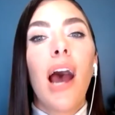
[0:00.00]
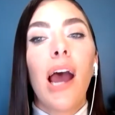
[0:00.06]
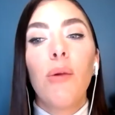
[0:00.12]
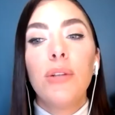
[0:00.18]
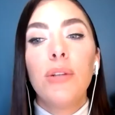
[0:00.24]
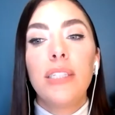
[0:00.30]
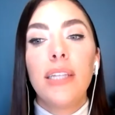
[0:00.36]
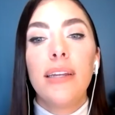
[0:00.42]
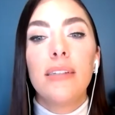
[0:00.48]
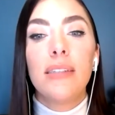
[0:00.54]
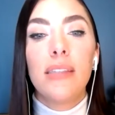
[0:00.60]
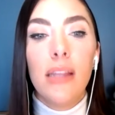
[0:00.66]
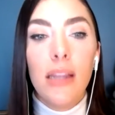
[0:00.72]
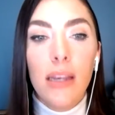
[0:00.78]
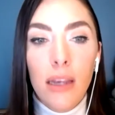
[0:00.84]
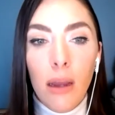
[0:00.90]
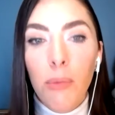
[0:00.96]
I would say, is
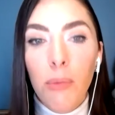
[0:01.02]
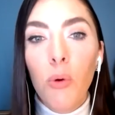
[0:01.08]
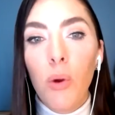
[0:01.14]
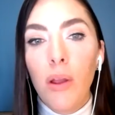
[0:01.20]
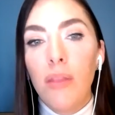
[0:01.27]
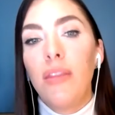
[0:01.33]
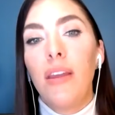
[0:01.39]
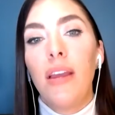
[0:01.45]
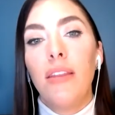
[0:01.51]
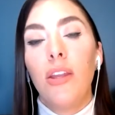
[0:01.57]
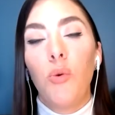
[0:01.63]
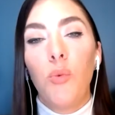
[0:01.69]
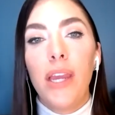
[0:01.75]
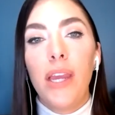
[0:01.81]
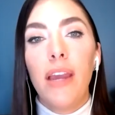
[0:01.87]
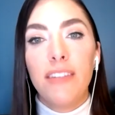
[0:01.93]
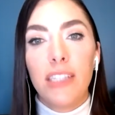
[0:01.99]
the number one thing that
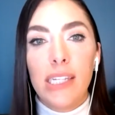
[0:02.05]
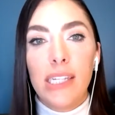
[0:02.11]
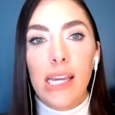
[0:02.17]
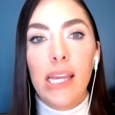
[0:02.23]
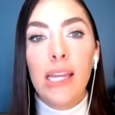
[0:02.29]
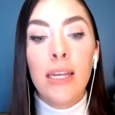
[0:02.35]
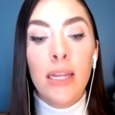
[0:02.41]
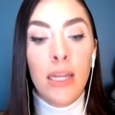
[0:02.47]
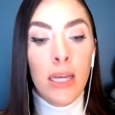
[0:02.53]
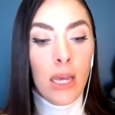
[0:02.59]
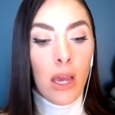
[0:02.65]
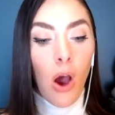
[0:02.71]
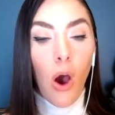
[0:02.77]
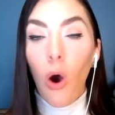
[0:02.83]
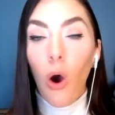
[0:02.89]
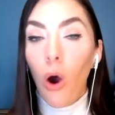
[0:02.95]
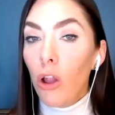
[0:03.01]
we have seen
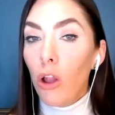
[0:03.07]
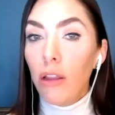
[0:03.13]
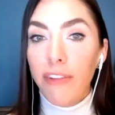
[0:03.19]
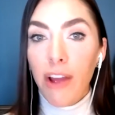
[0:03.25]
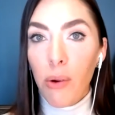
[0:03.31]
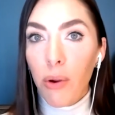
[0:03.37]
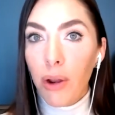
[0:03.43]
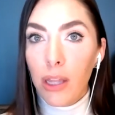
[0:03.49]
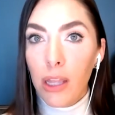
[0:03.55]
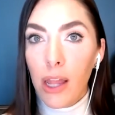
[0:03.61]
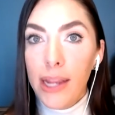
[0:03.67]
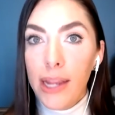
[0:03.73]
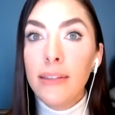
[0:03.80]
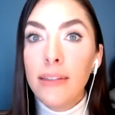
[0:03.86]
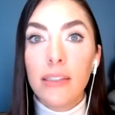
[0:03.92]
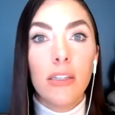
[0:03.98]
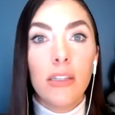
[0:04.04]
all of our
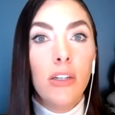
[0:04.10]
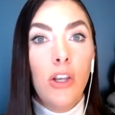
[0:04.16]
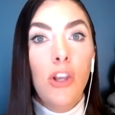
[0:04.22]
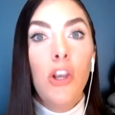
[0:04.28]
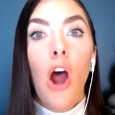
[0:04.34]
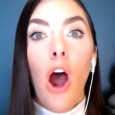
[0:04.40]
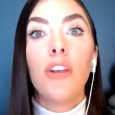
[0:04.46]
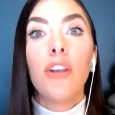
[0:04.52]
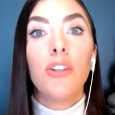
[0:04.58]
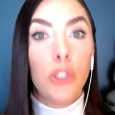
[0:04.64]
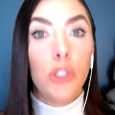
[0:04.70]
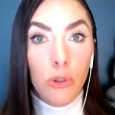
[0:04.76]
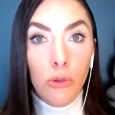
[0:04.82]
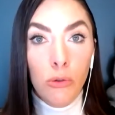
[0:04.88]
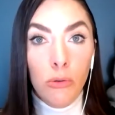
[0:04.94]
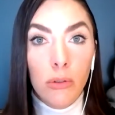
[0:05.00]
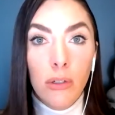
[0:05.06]
clients not
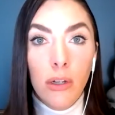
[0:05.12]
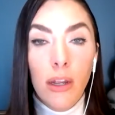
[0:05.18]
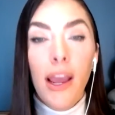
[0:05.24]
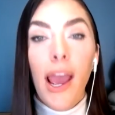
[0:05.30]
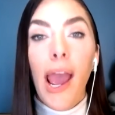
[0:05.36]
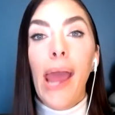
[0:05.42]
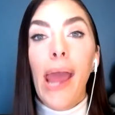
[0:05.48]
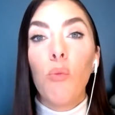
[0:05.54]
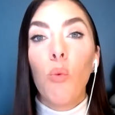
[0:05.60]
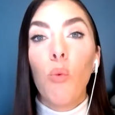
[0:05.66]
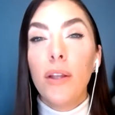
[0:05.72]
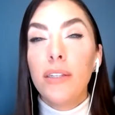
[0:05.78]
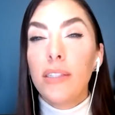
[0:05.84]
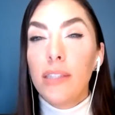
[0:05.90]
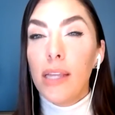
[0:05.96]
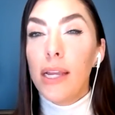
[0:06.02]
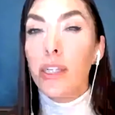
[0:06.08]
do. And
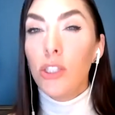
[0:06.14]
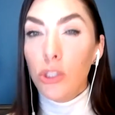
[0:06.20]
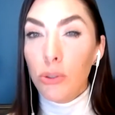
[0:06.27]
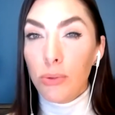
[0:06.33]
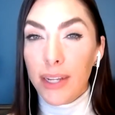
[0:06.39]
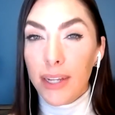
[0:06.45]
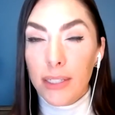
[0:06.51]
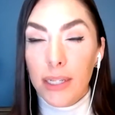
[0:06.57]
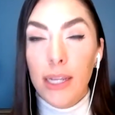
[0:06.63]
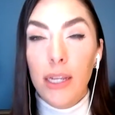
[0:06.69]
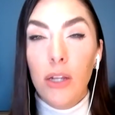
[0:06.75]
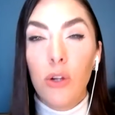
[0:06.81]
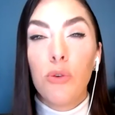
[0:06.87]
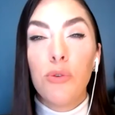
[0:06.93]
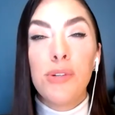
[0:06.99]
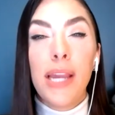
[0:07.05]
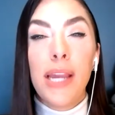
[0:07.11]
once they do it, it
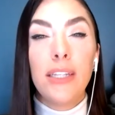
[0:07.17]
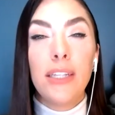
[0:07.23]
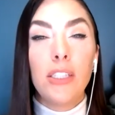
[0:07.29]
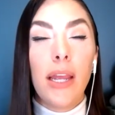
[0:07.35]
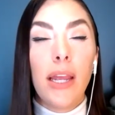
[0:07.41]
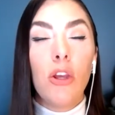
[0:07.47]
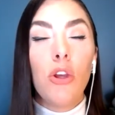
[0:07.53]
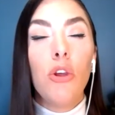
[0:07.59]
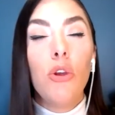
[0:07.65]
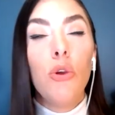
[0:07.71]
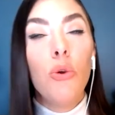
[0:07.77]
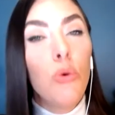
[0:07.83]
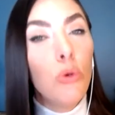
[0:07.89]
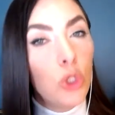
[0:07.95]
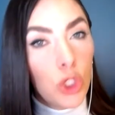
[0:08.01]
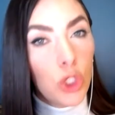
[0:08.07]
creates a huge